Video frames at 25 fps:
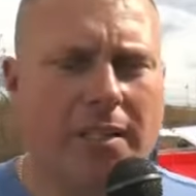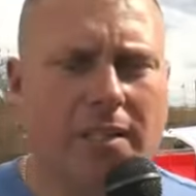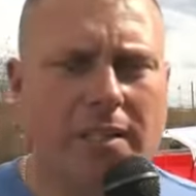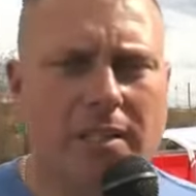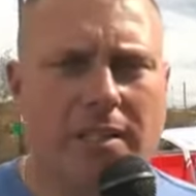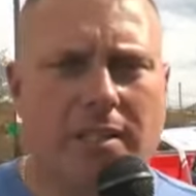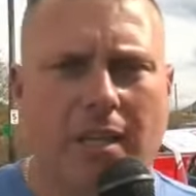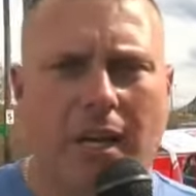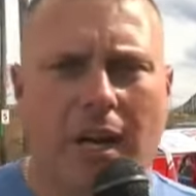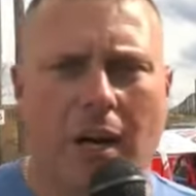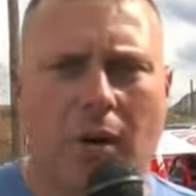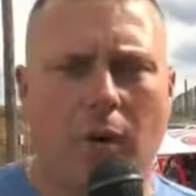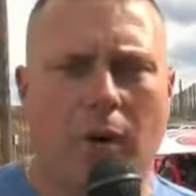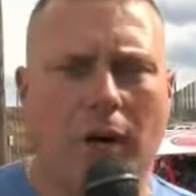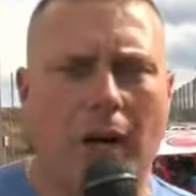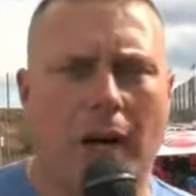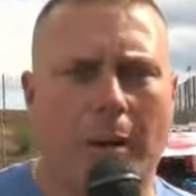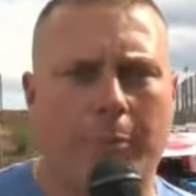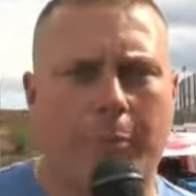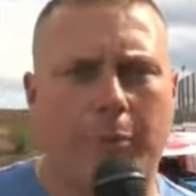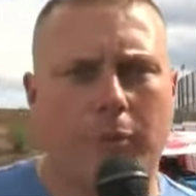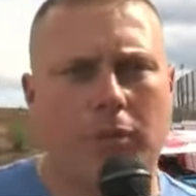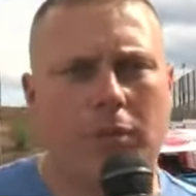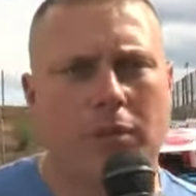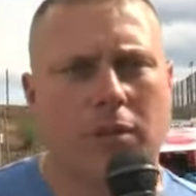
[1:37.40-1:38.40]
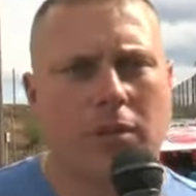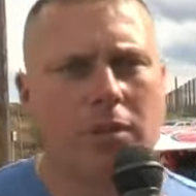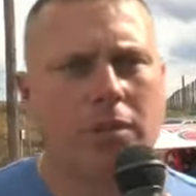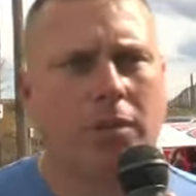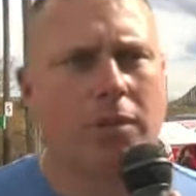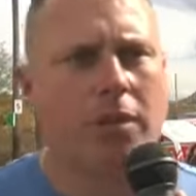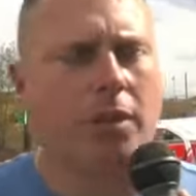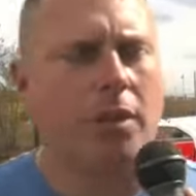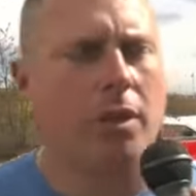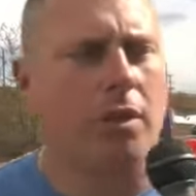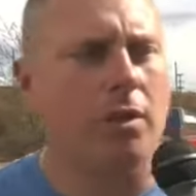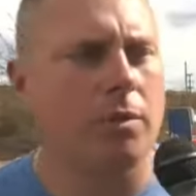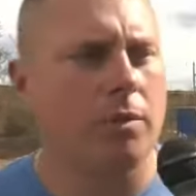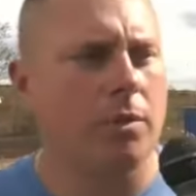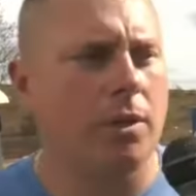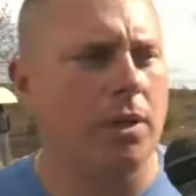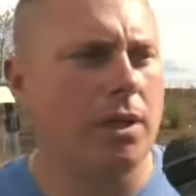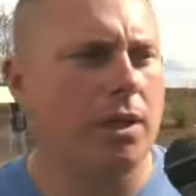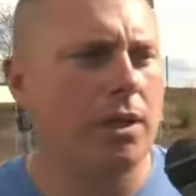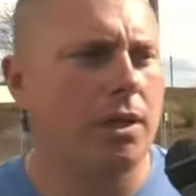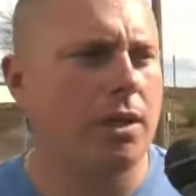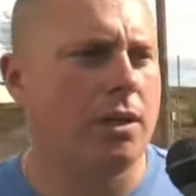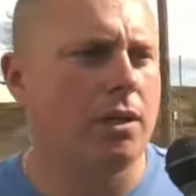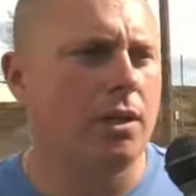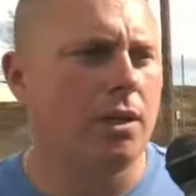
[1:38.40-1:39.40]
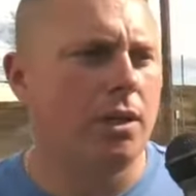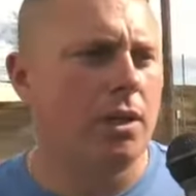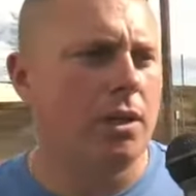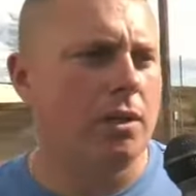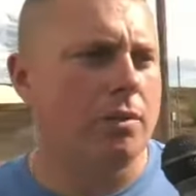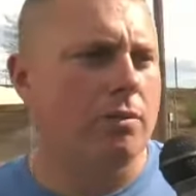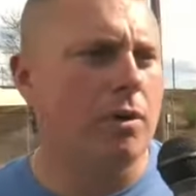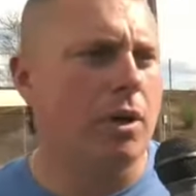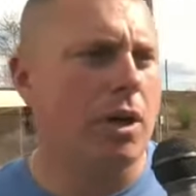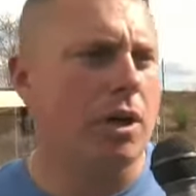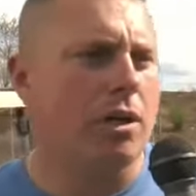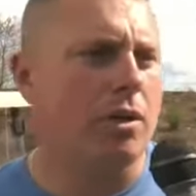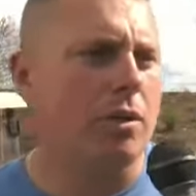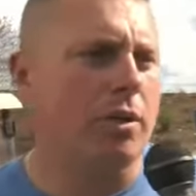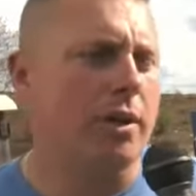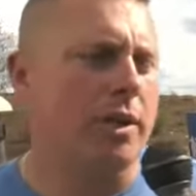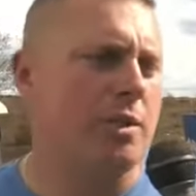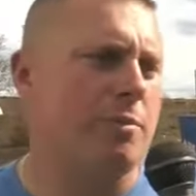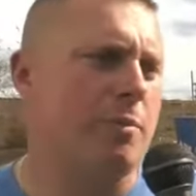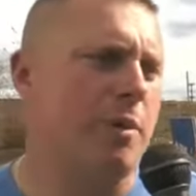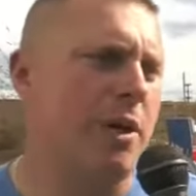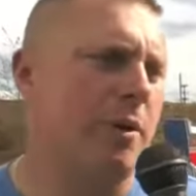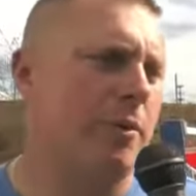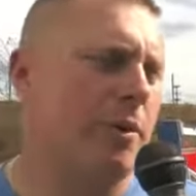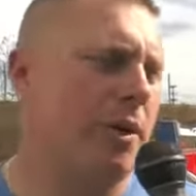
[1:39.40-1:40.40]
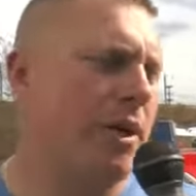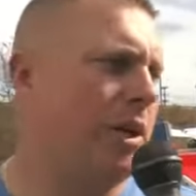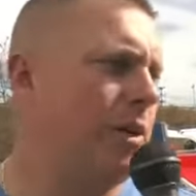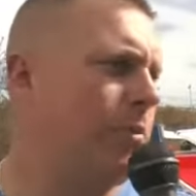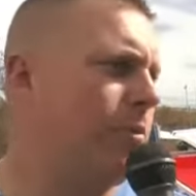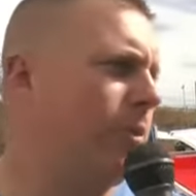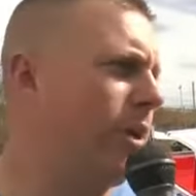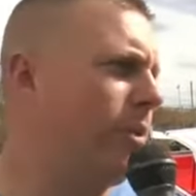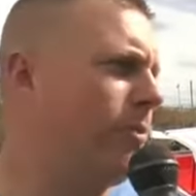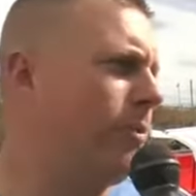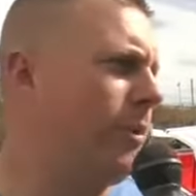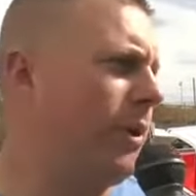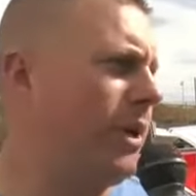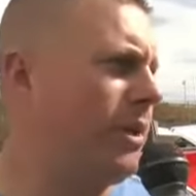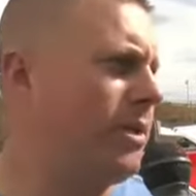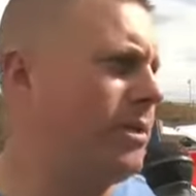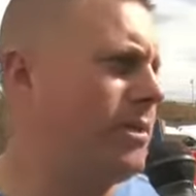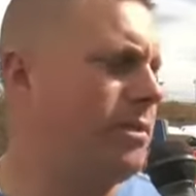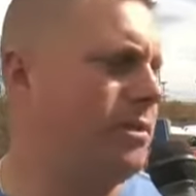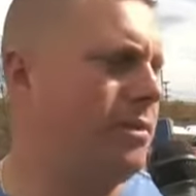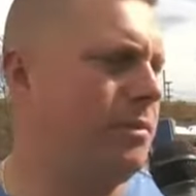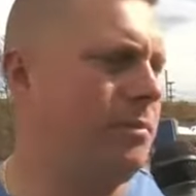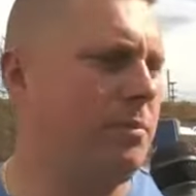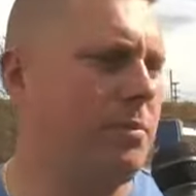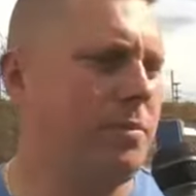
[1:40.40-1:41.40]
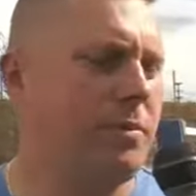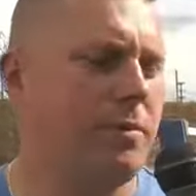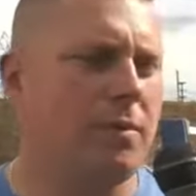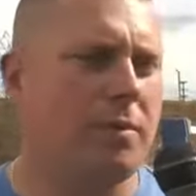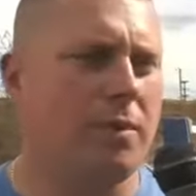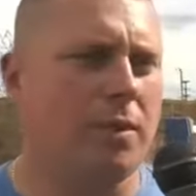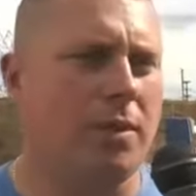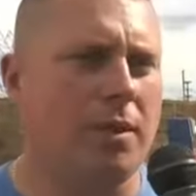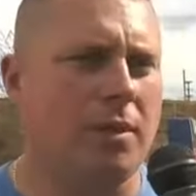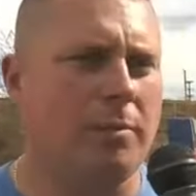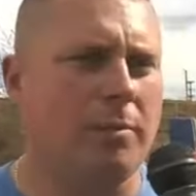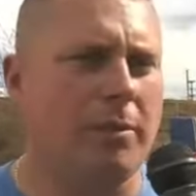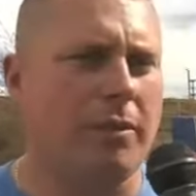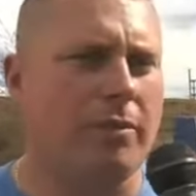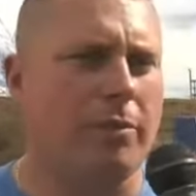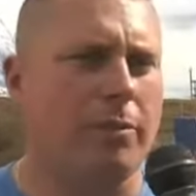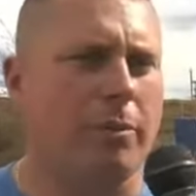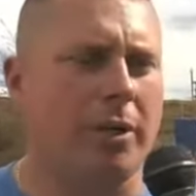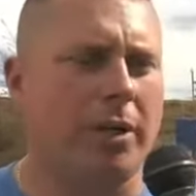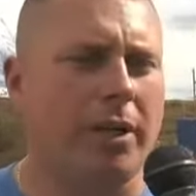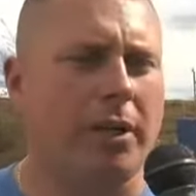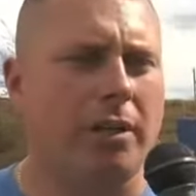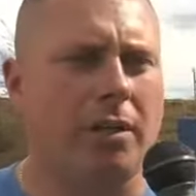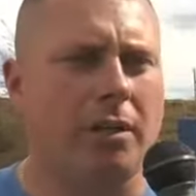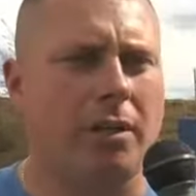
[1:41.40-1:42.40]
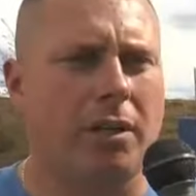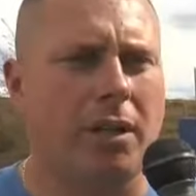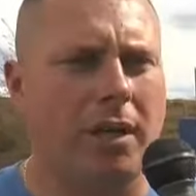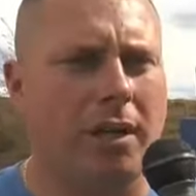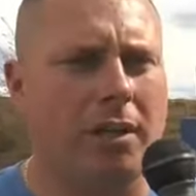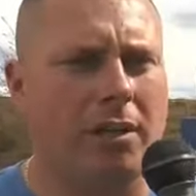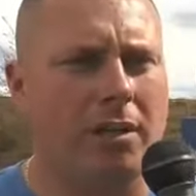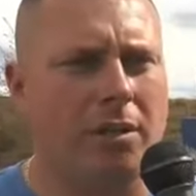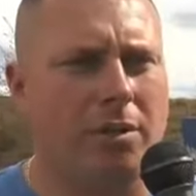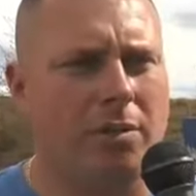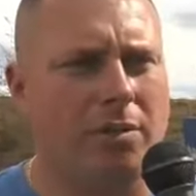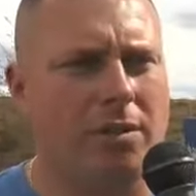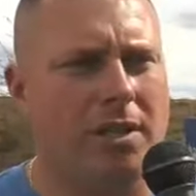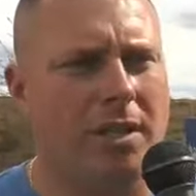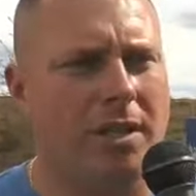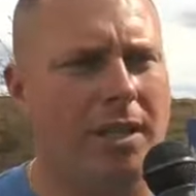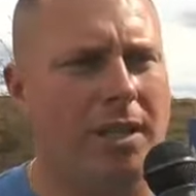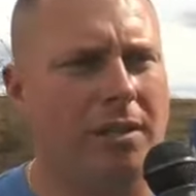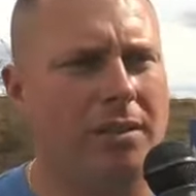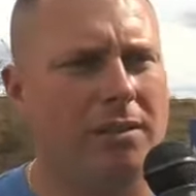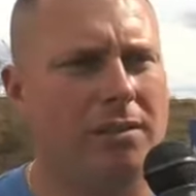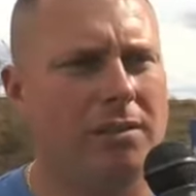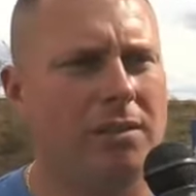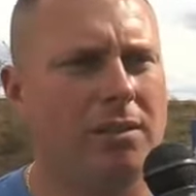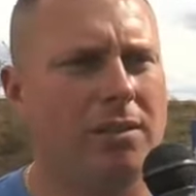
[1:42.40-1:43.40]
of sour apples. You know, Rocco gets mad when anybody passes him. Everybody here kind of knows that.